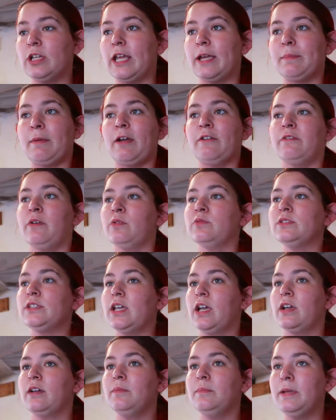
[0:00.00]
like my phone's
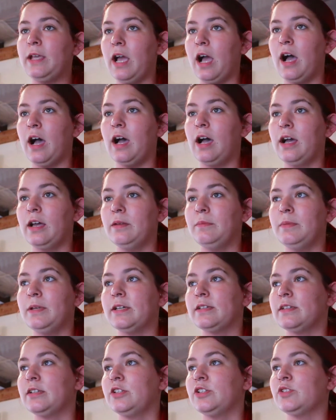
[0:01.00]
not going to be on
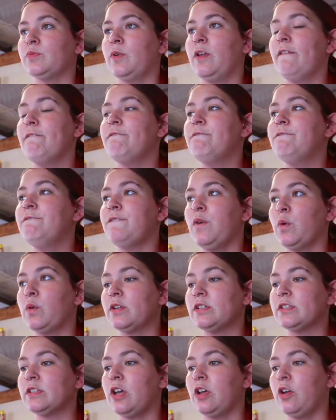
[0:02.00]
because I just want to
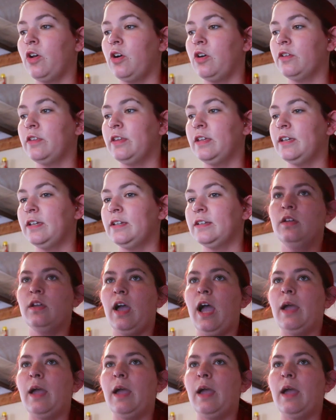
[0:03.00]
focus on all this.